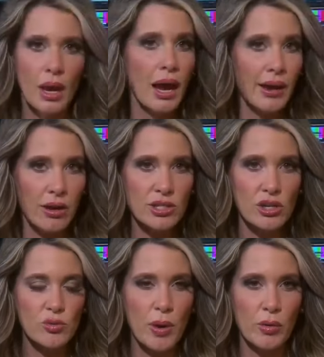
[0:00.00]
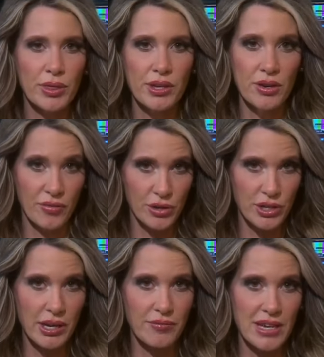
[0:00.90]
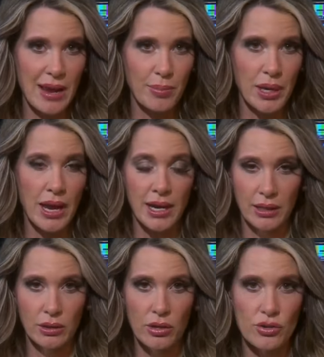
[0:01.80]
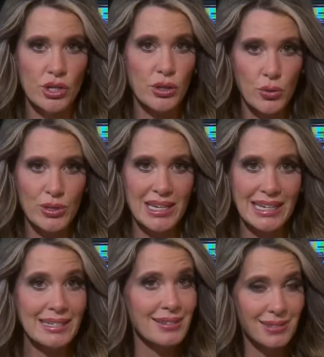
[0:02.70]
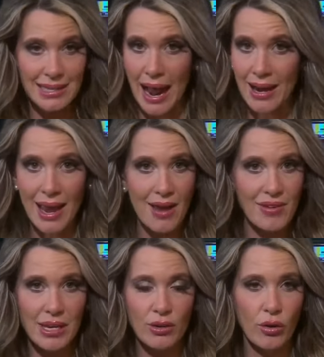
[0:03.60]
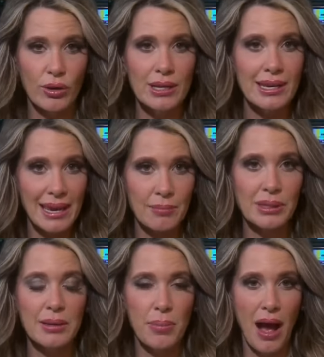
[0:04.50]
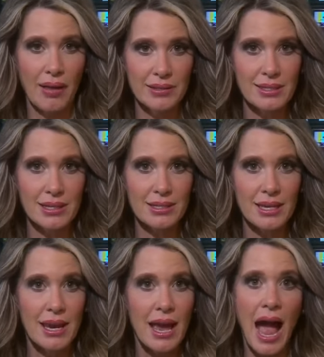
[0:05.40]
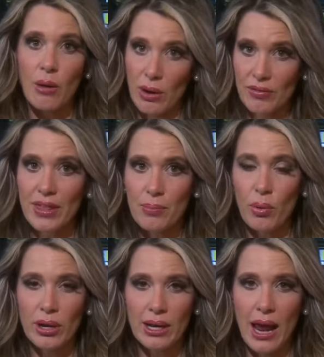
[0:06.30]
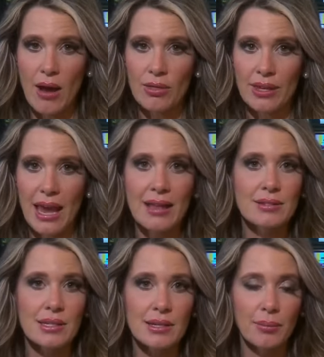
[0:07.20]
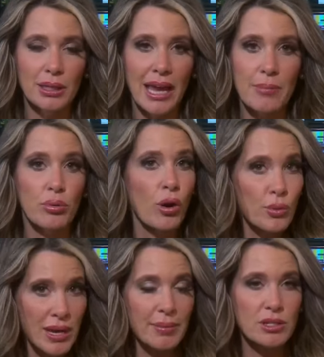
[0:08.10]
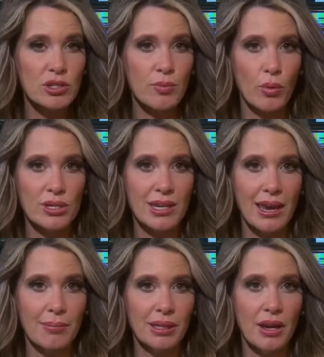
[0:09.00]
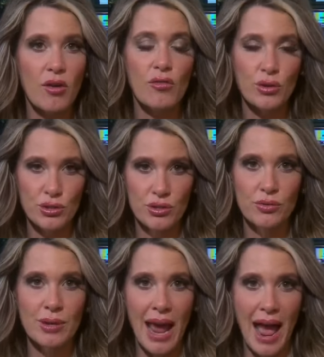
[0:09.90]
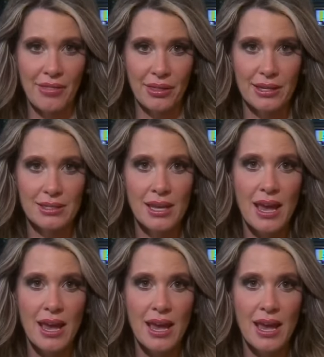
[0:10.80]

I also spoke with the University of Tampa and I learned UT does not have any current gambling policies. However, they pointed out the NCAA prohibits sports gambling for student athletes.